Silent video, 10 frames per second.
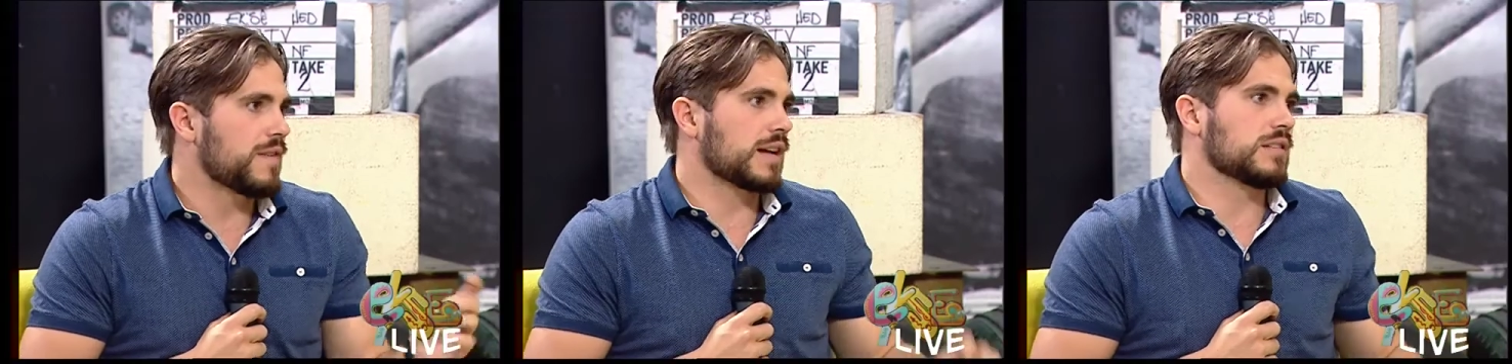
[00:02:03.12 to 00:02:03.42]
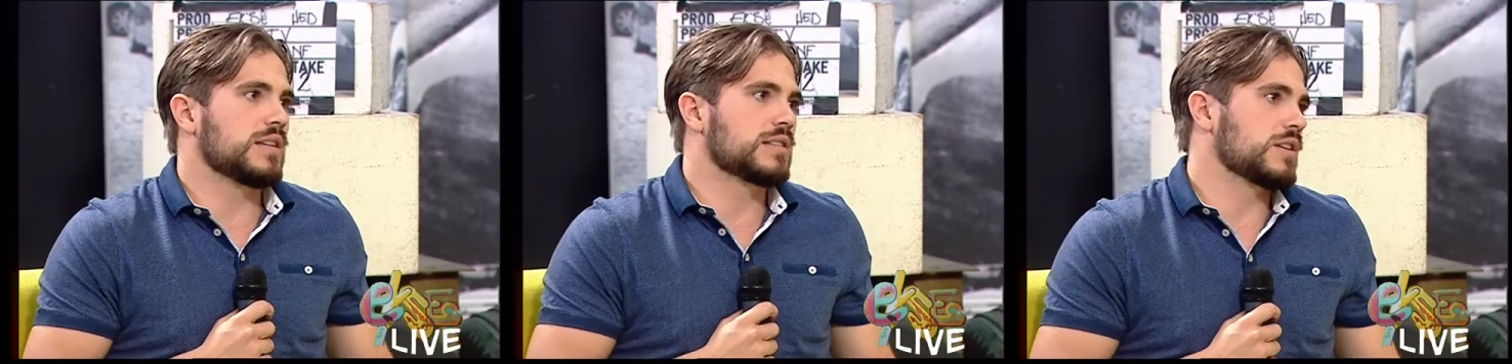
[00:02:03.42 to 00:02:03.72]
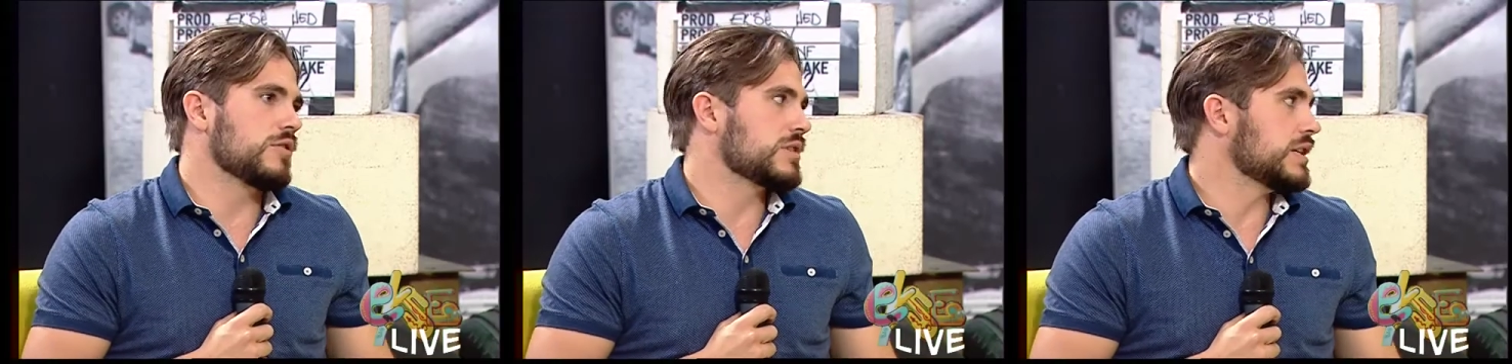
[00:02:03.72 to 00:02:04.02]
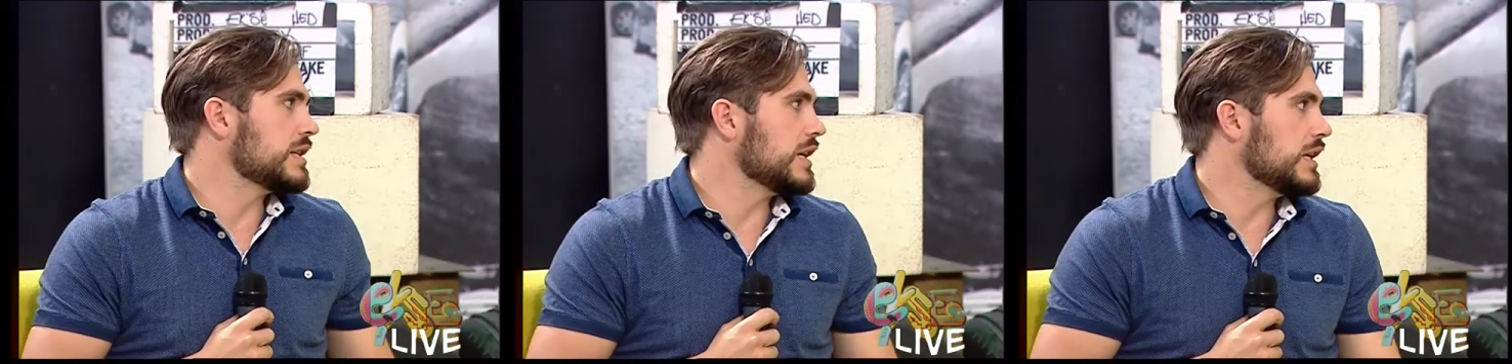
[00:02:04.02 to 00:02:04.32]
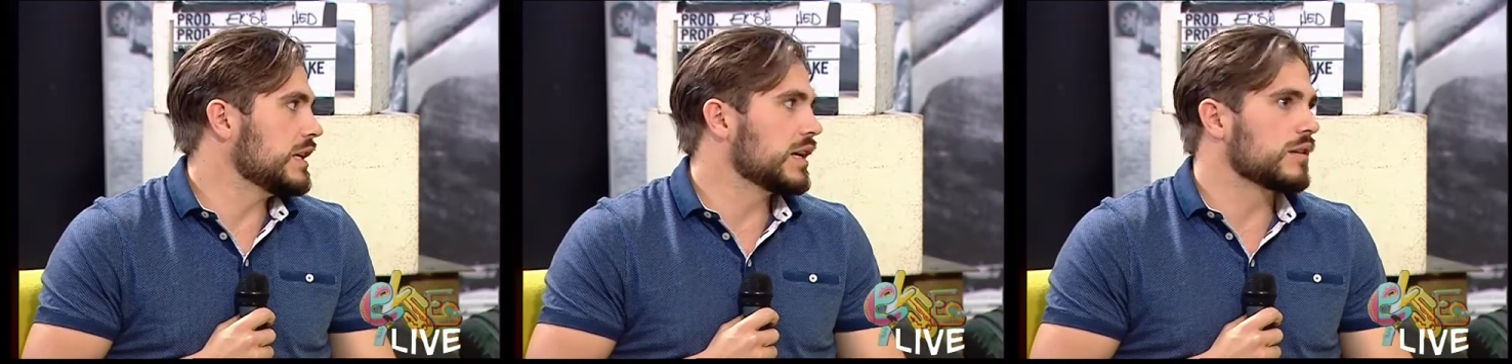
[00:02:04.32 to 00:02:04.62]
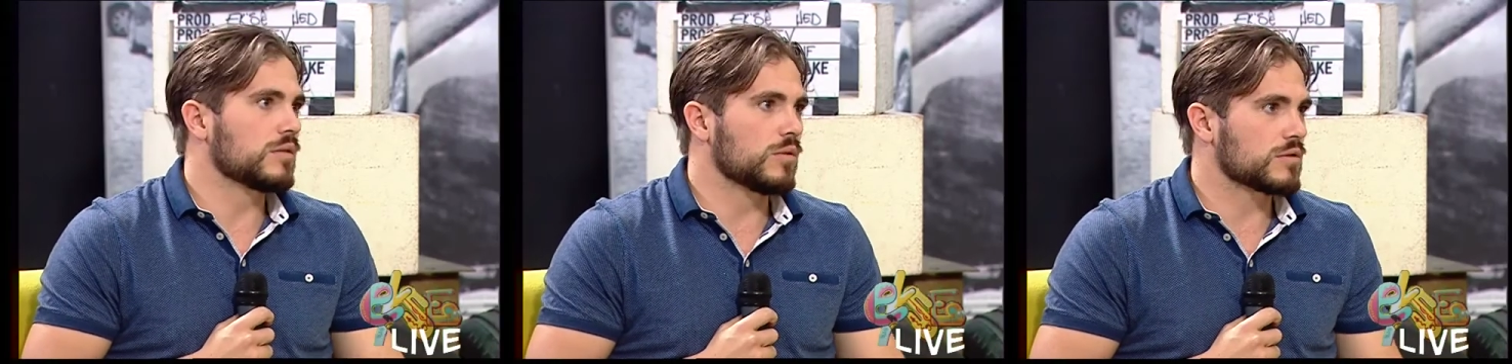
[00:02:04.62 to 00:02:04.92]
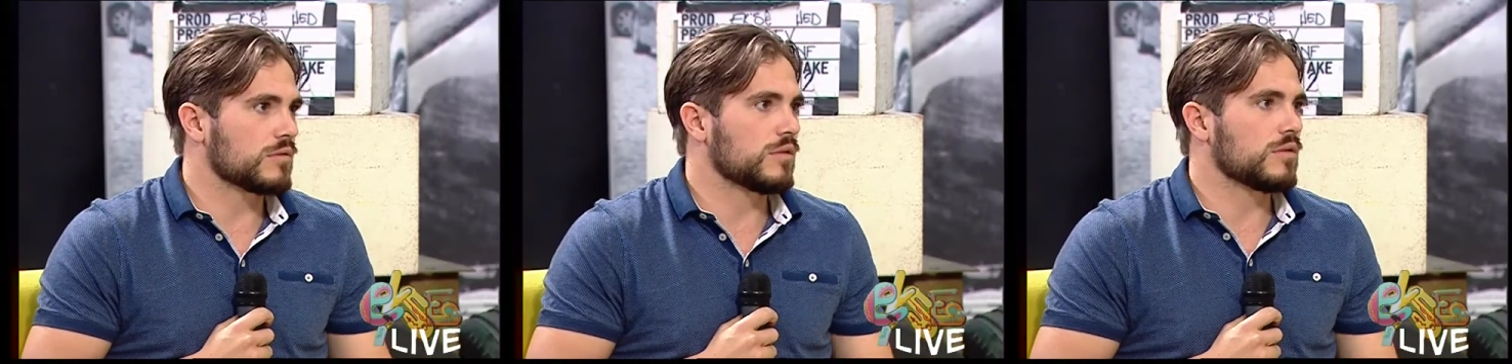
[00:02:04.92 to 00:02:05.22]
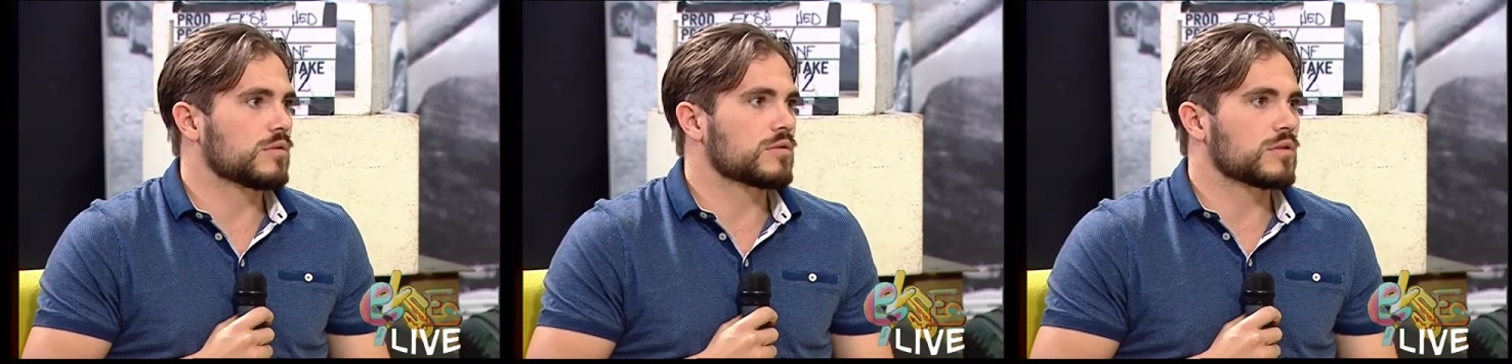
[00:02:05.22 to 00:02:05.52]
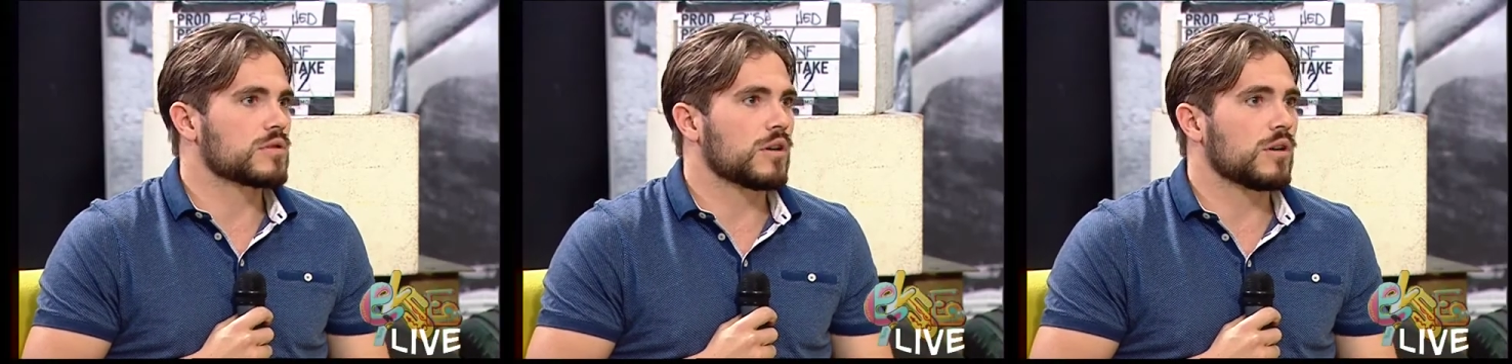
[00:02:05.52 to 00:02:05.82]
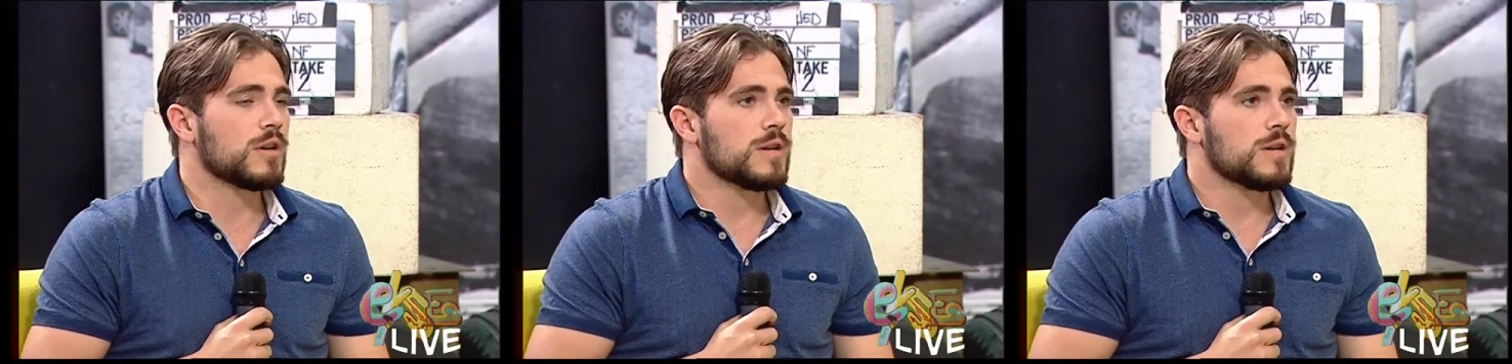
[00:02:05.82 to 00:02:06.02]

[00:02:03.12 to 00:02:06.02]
faculties at UCT and all sorts. So,